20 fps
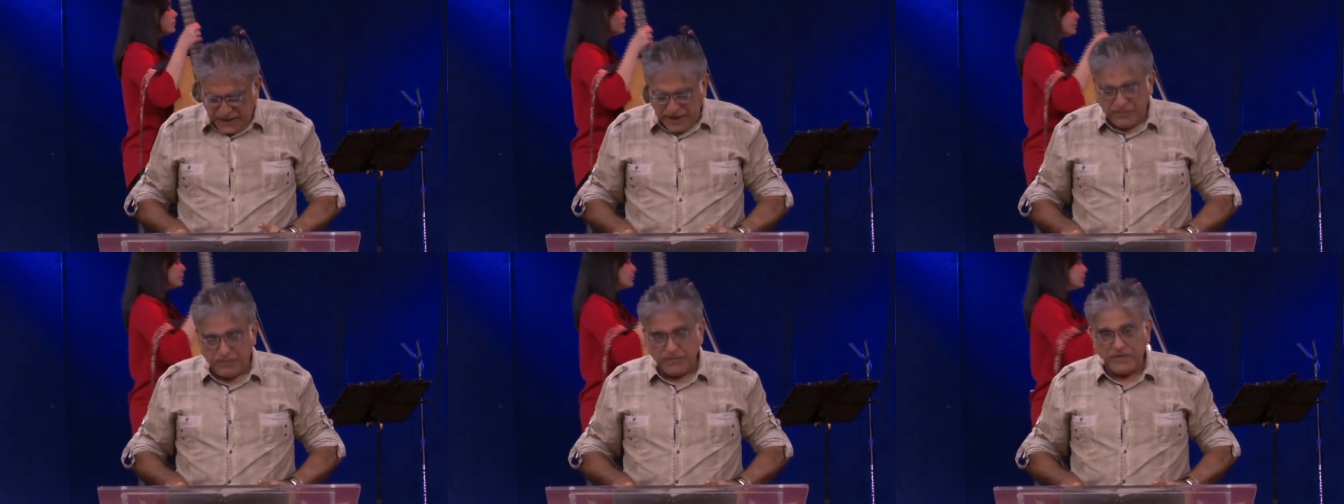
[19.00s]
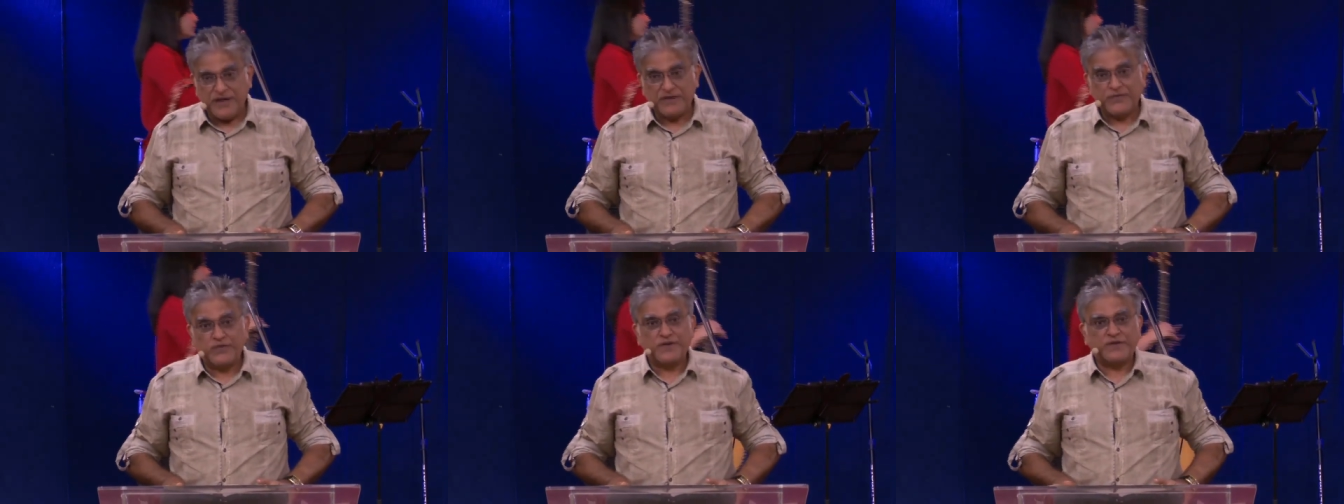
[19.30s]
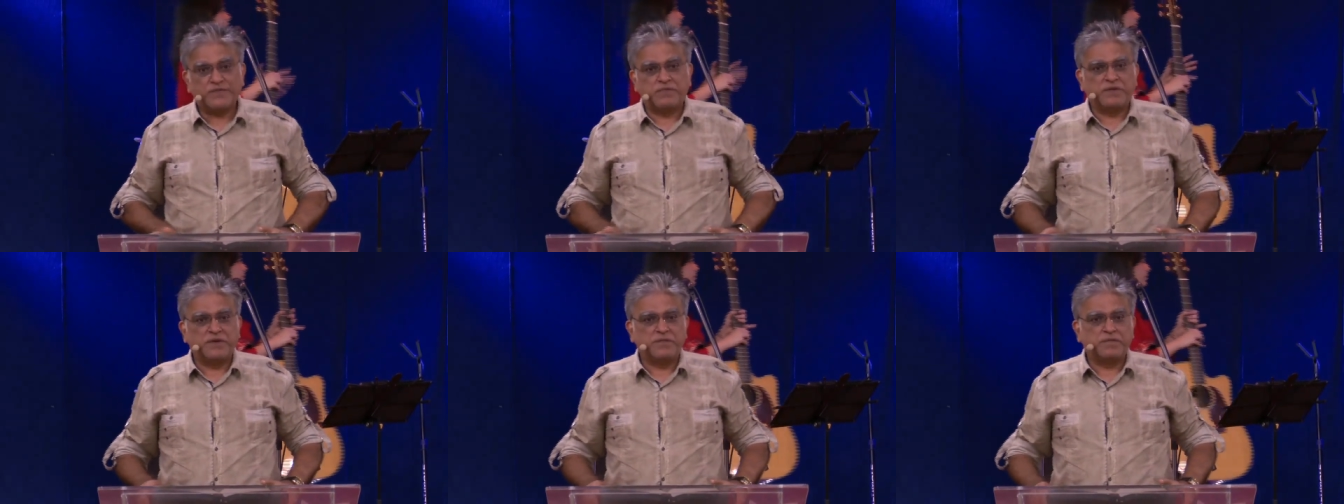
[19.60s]
and meet
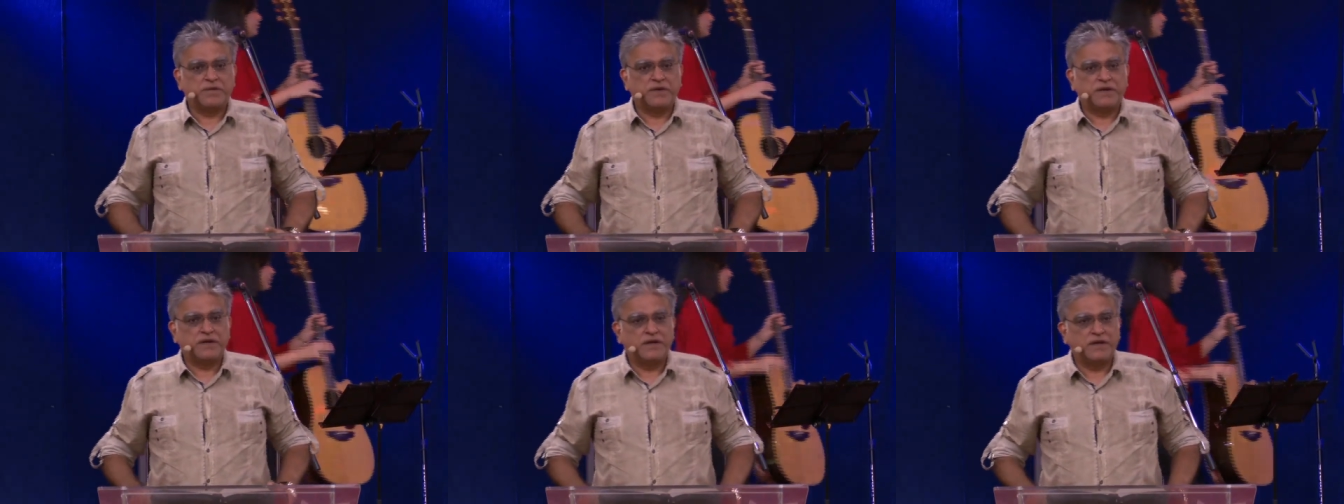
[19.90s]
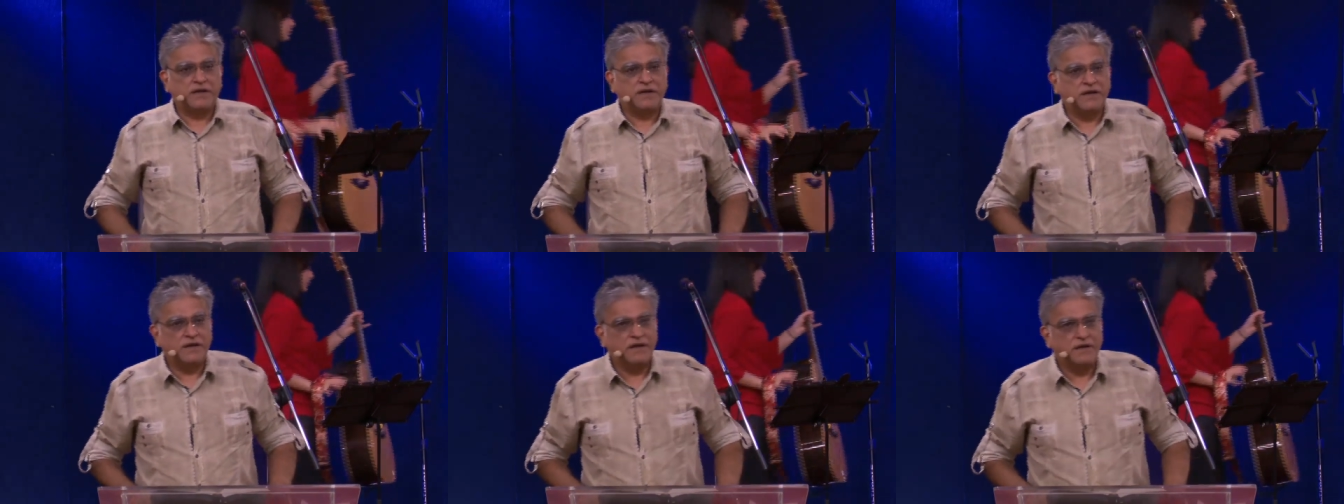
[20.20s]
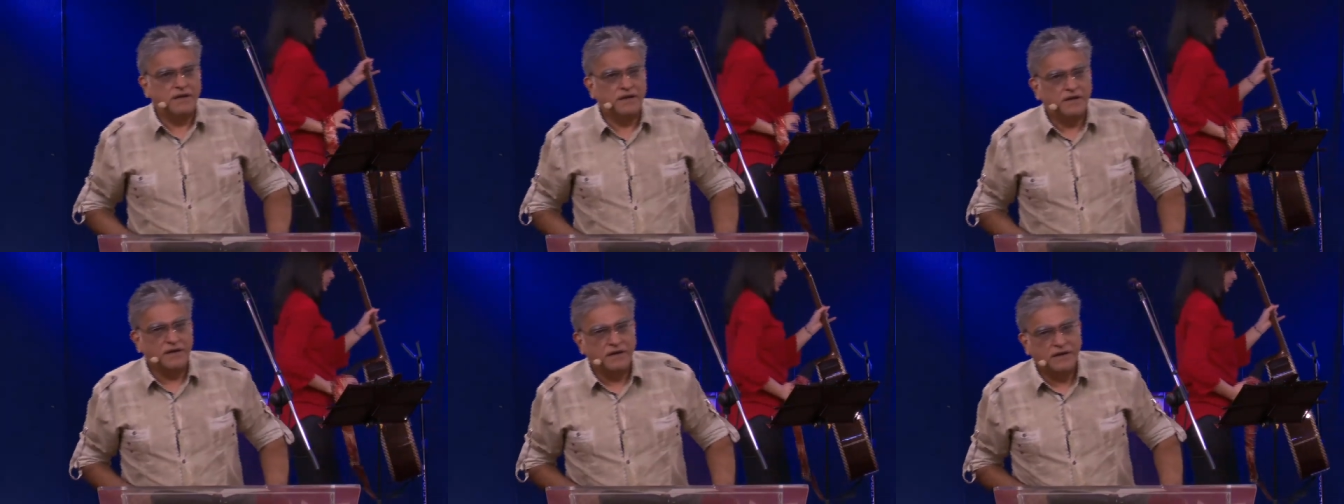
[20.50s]
with people.
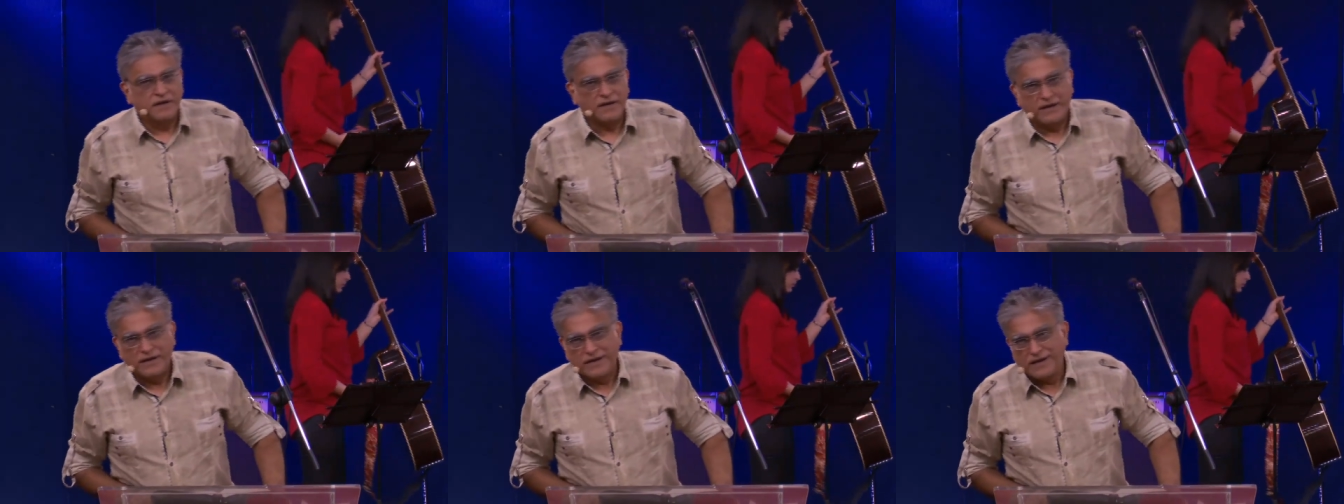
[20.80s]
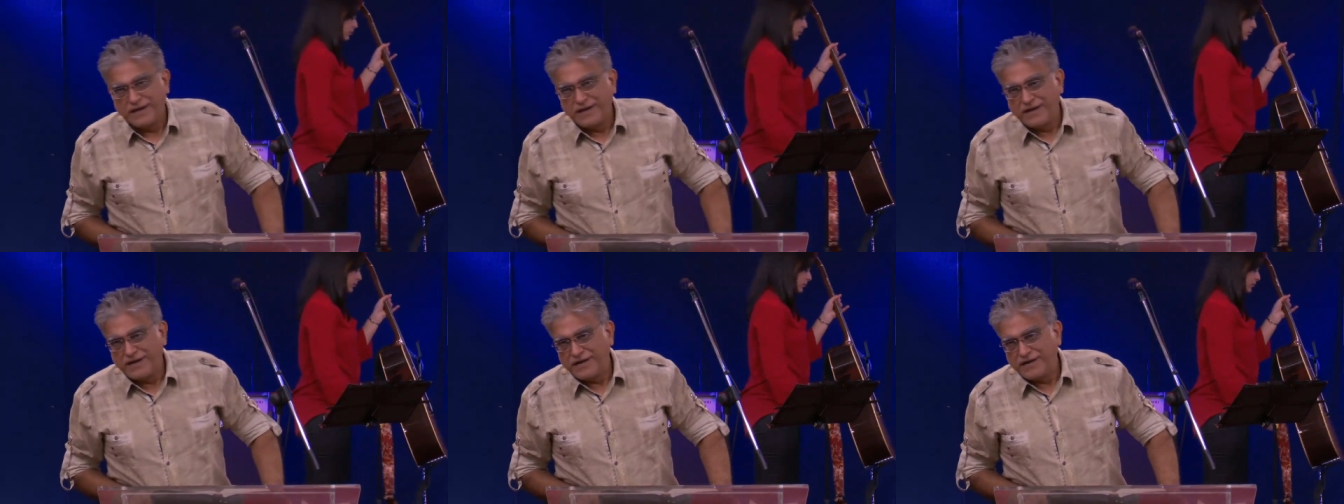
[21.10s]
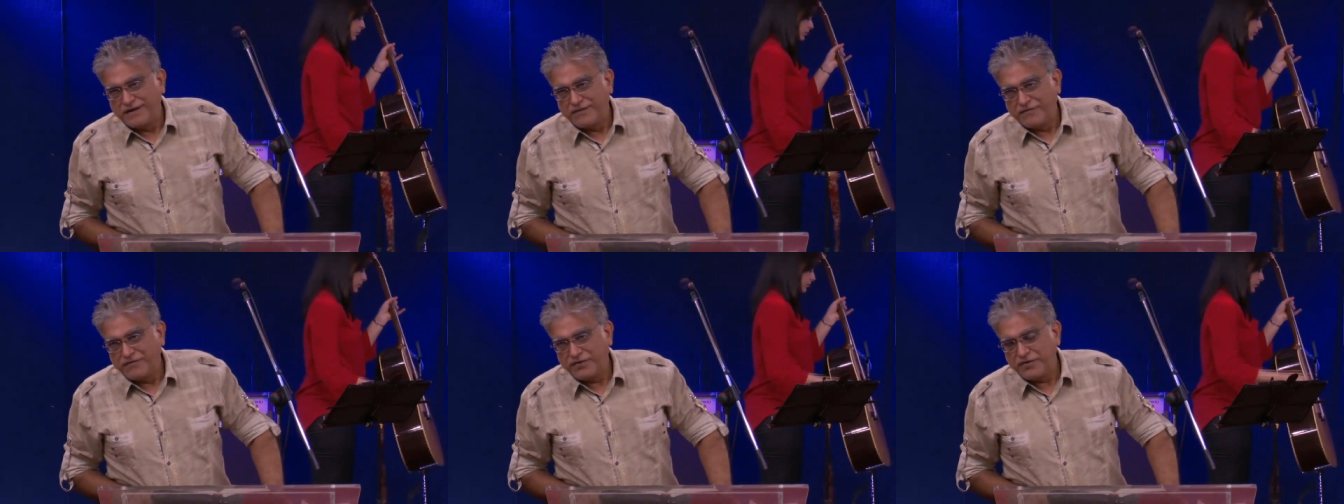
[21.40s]

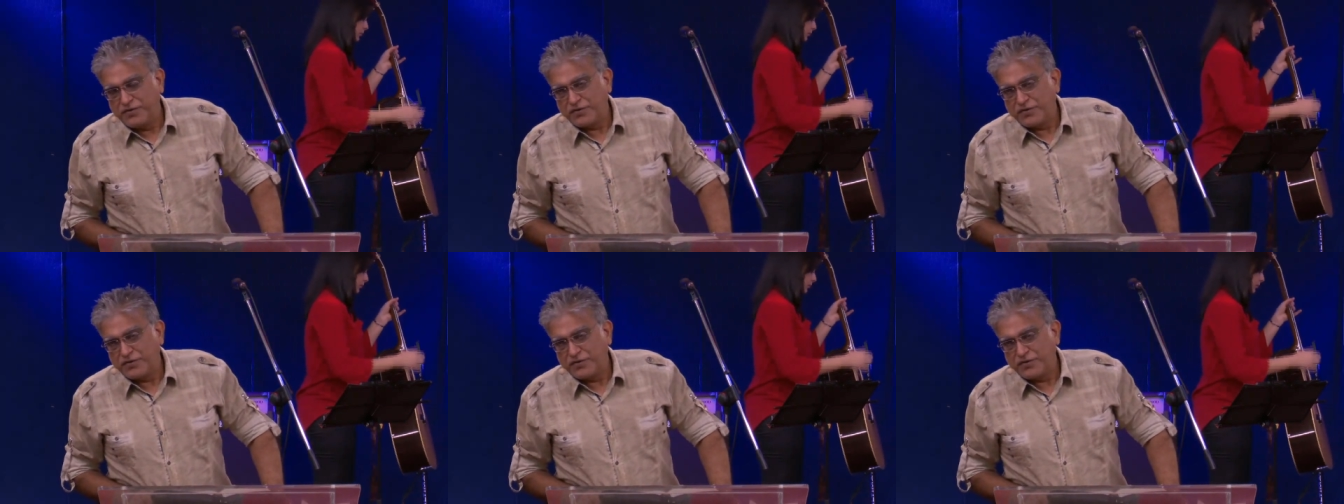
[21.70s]
We